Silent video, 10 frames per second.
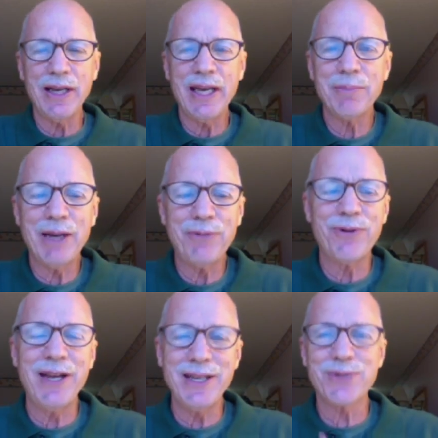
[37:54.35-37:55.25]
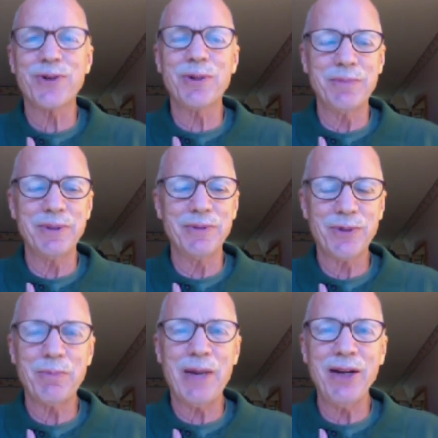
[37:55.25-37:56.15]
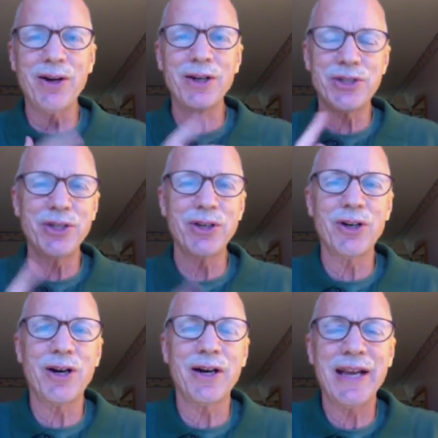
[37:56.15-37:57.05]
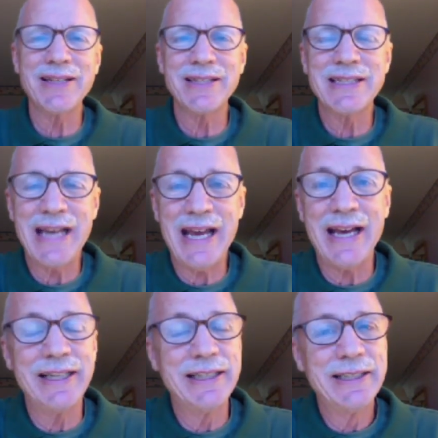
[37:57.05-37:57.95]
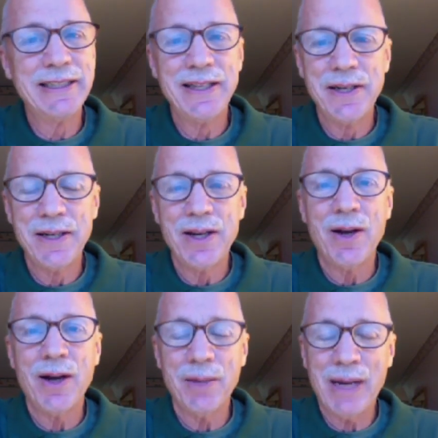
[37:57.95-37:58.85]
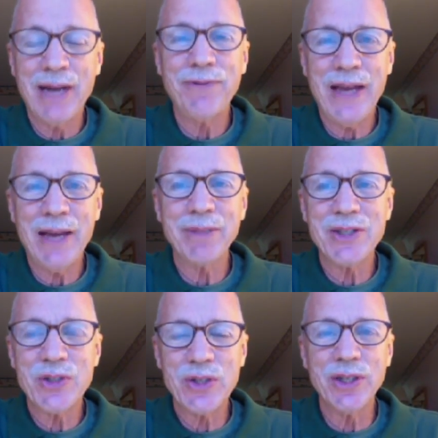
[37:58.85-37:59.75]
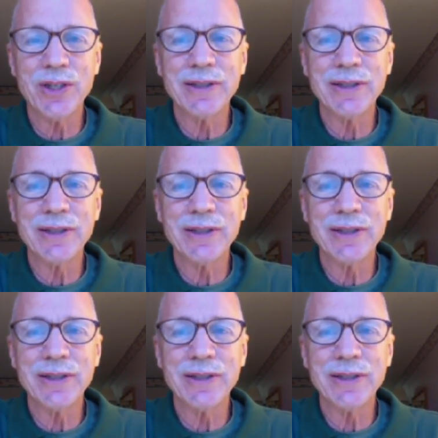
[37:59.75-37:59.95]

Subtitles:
And my friends, from my heart to your heart, as a dad, my family still